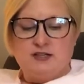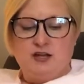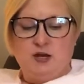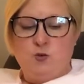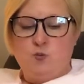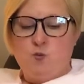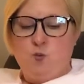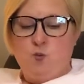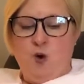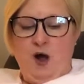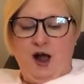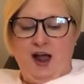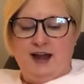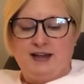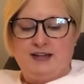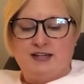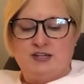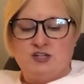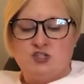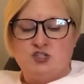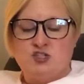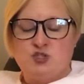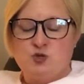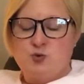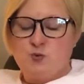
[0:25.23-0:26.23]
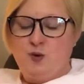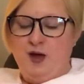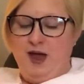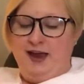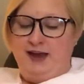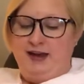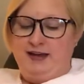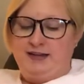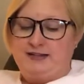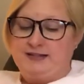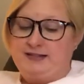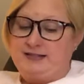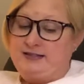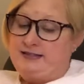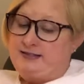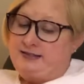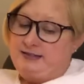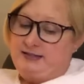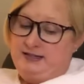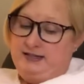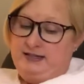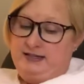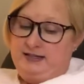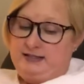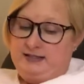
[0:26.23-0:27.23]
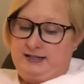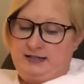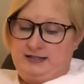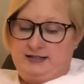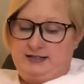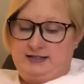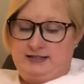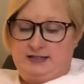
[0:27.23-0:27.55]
and why it is you hate C's and